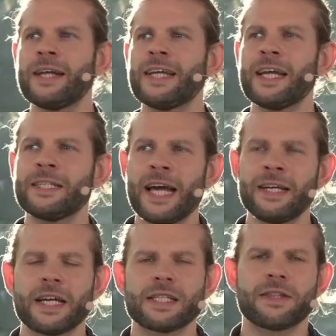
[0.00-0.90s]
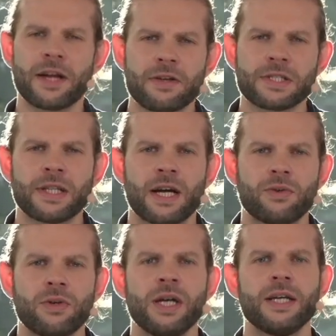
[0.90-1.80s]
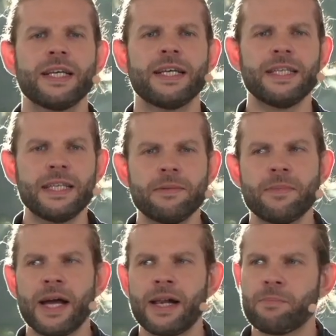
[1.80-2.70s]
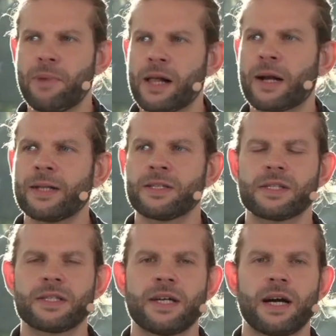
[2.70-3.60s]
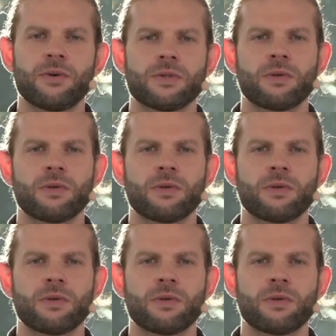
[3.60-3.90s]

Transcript: And then at the end, there's another scenario, the email bulk letter scenario.